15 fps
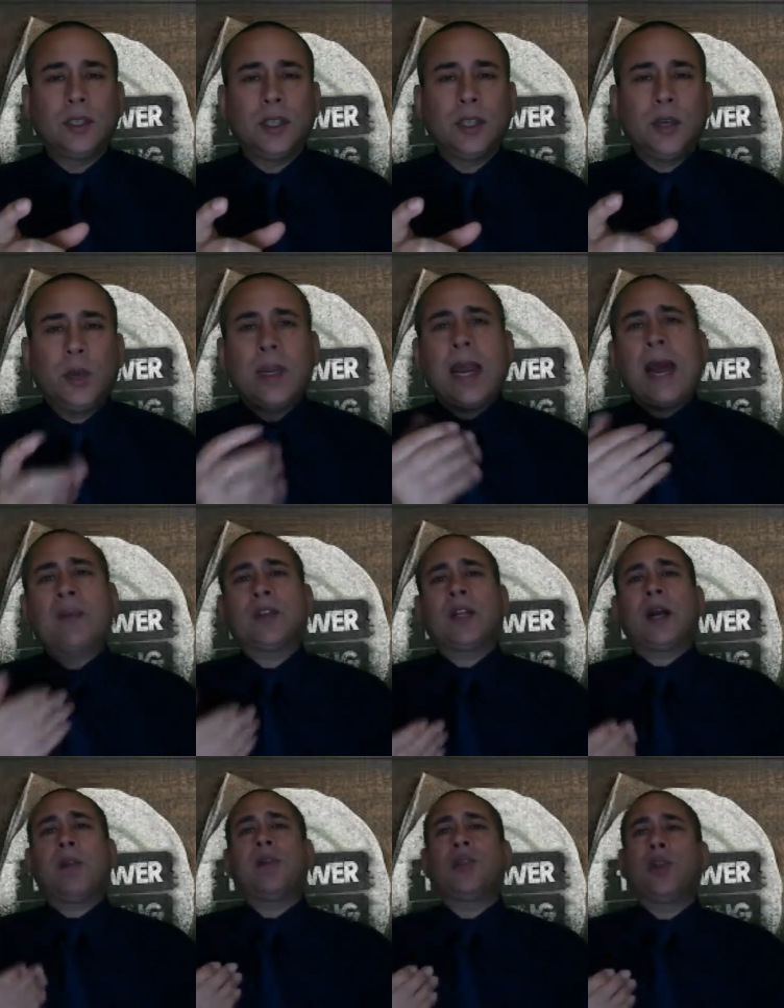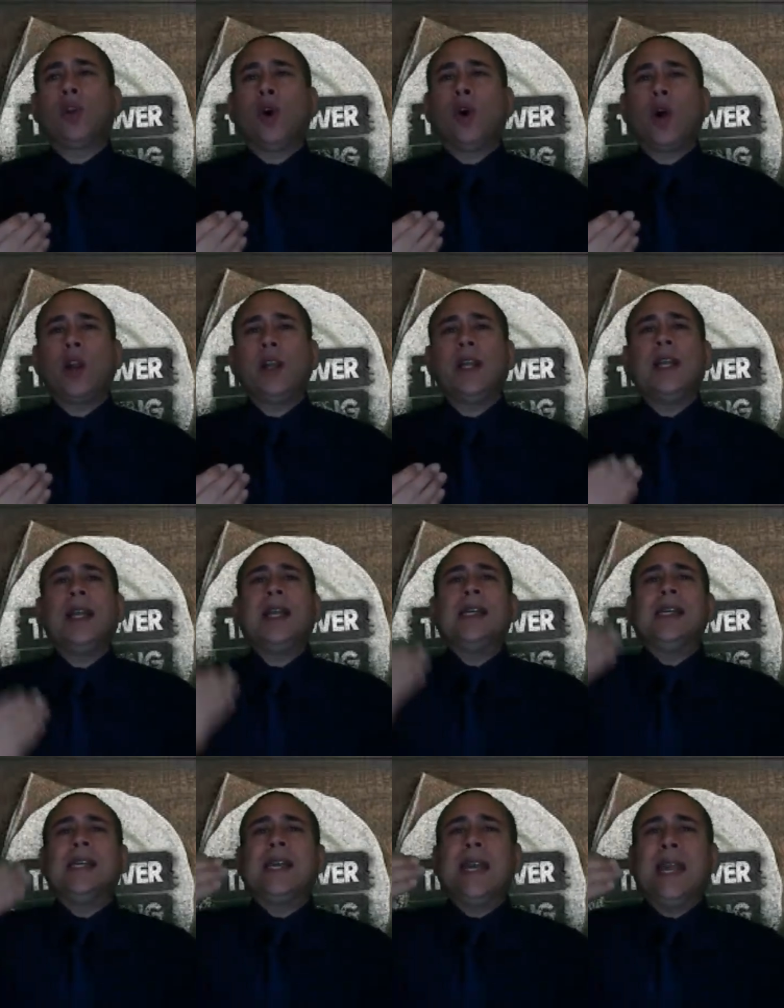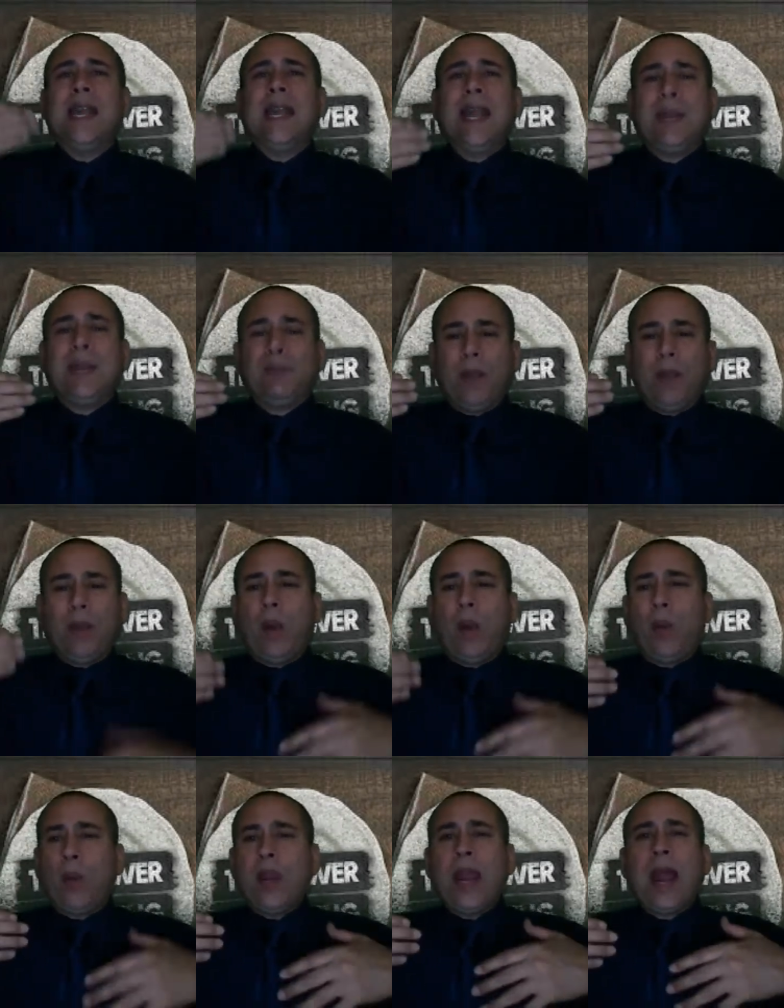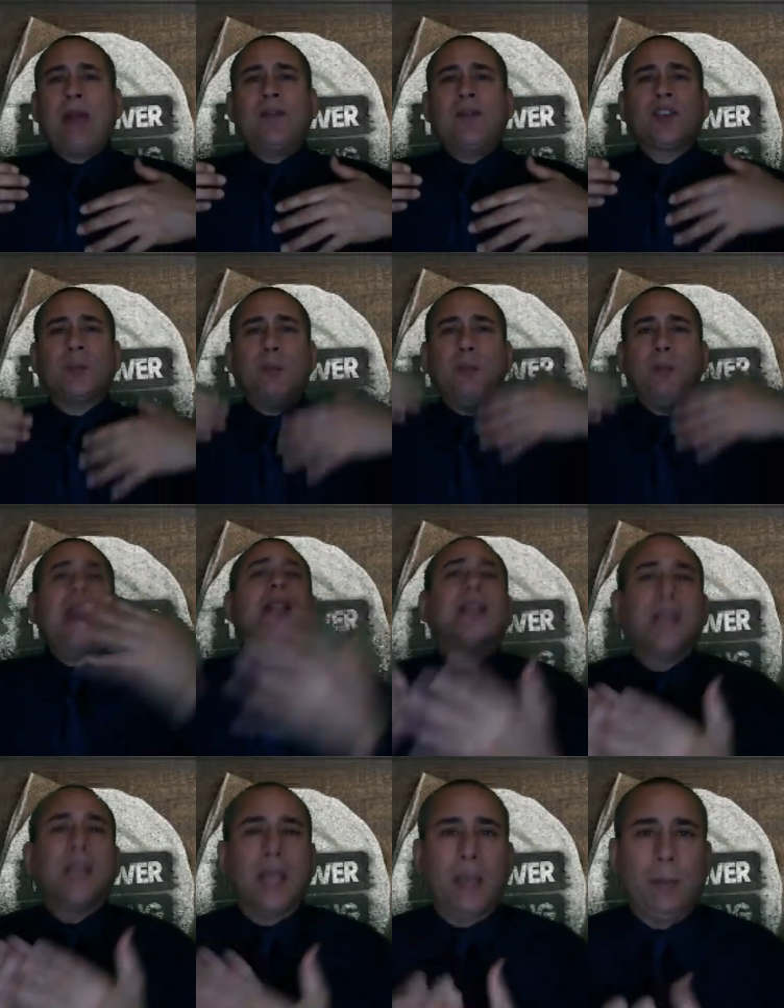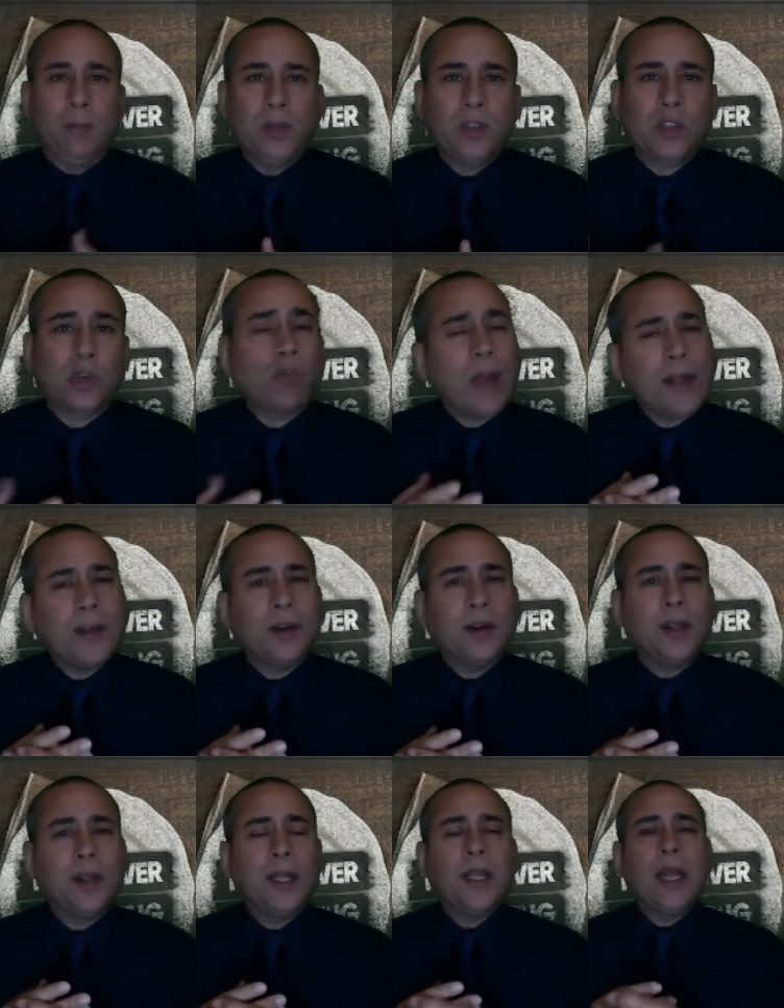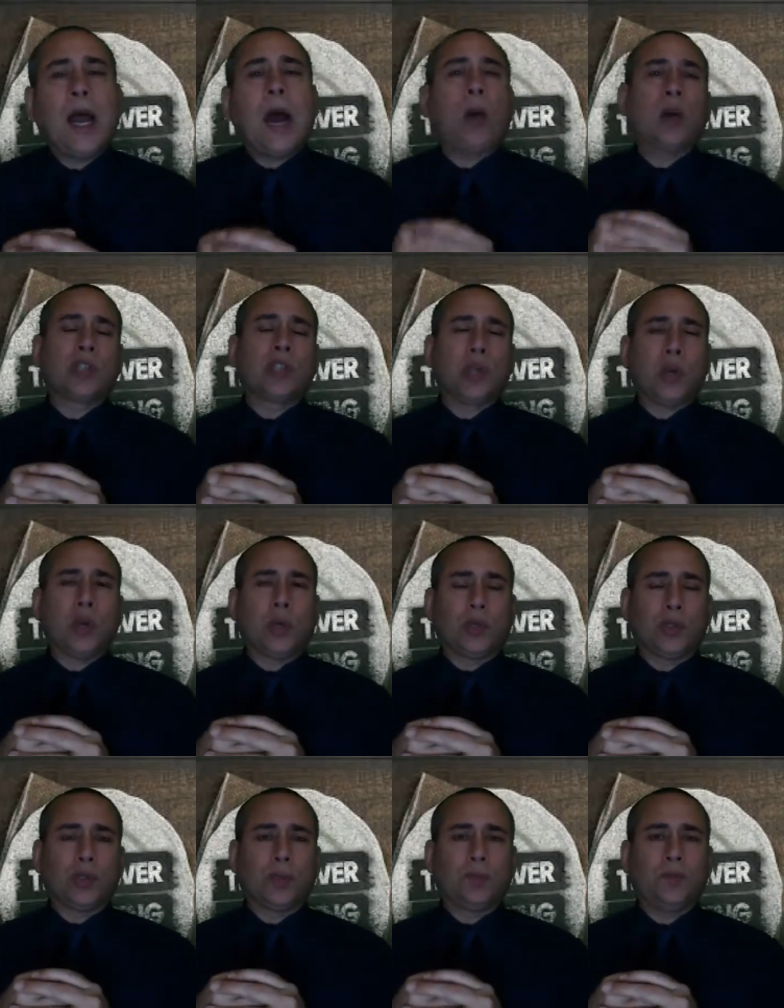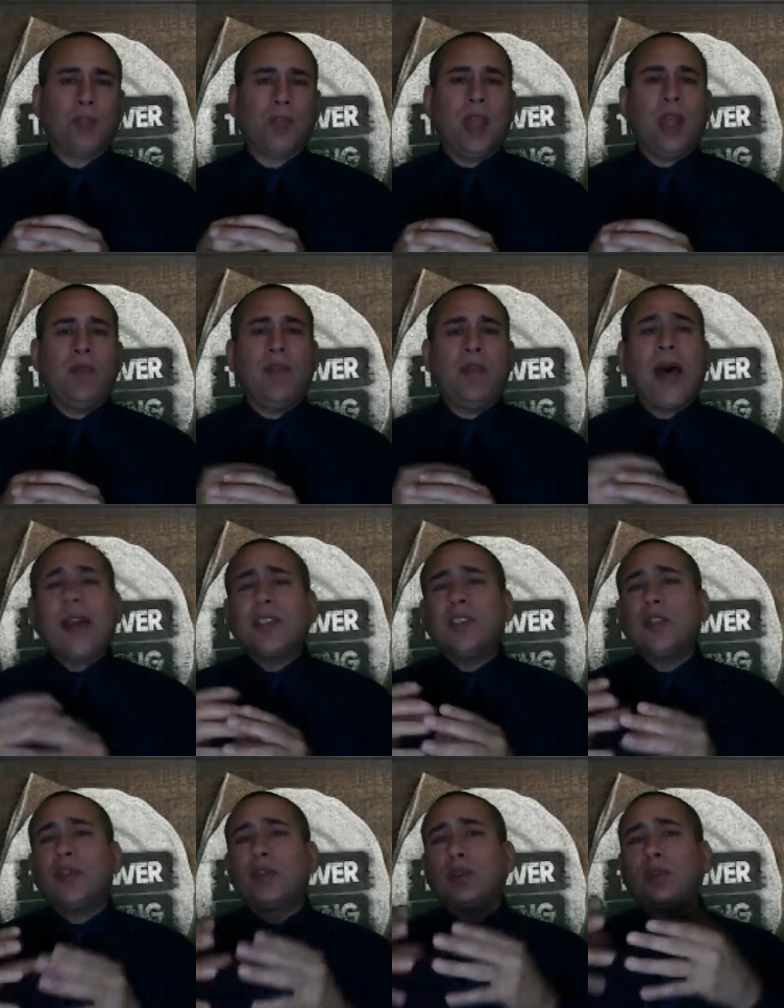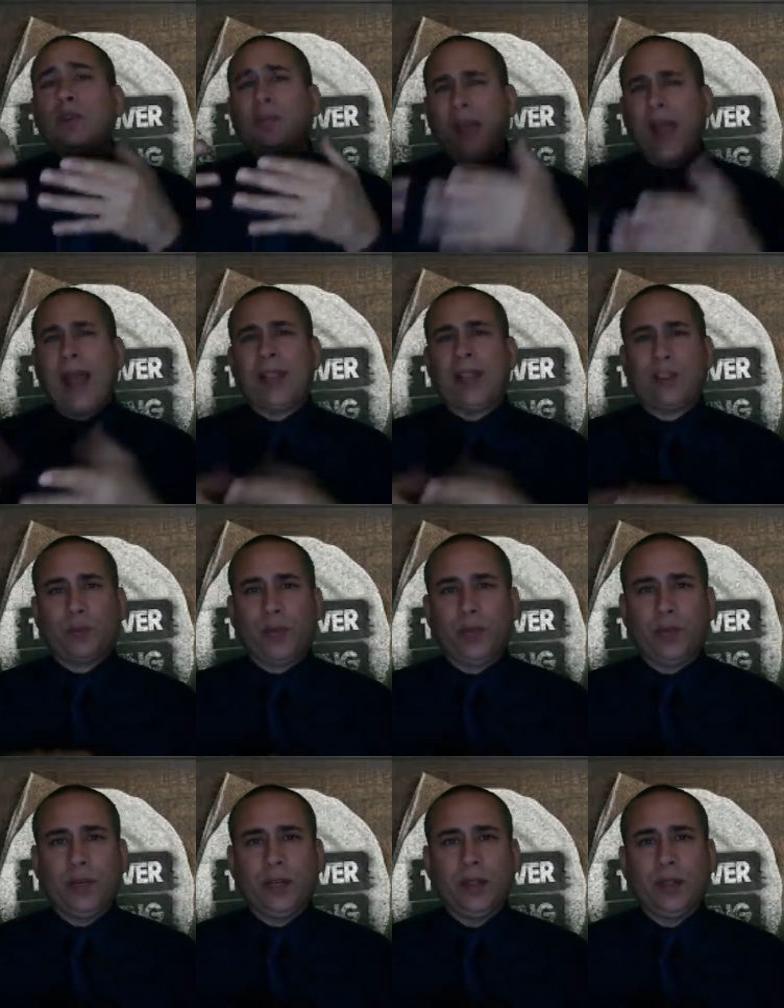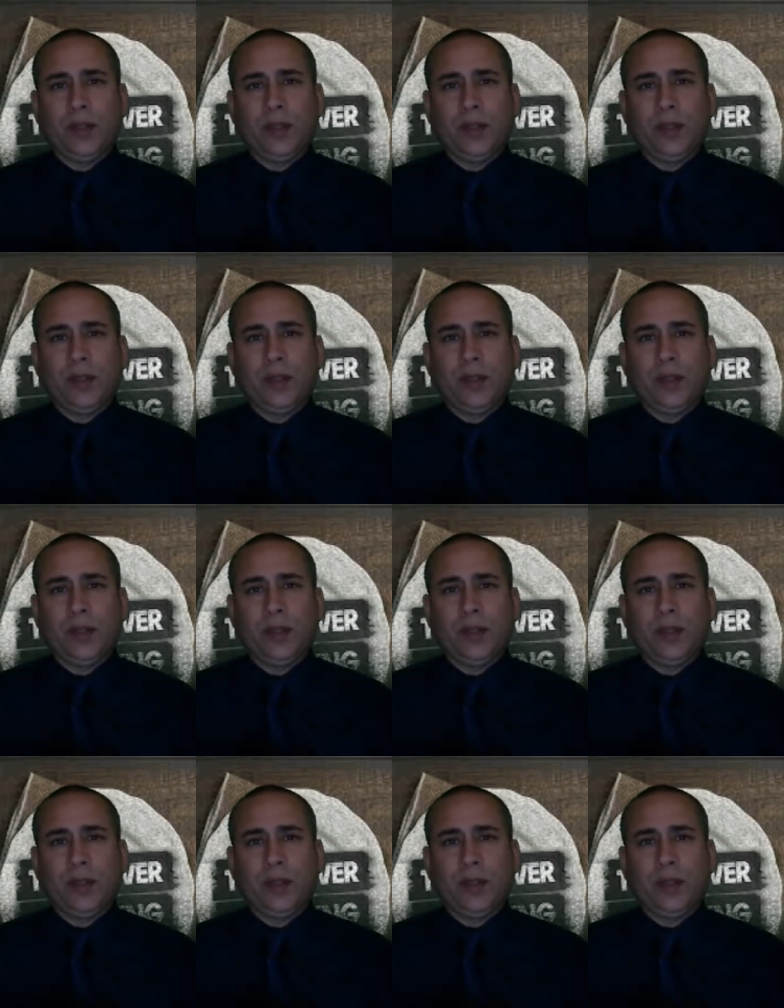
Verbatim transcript: We have to come to the Lord in a when we have submitted to him, surrendered our souls. That is the true fast, brethren.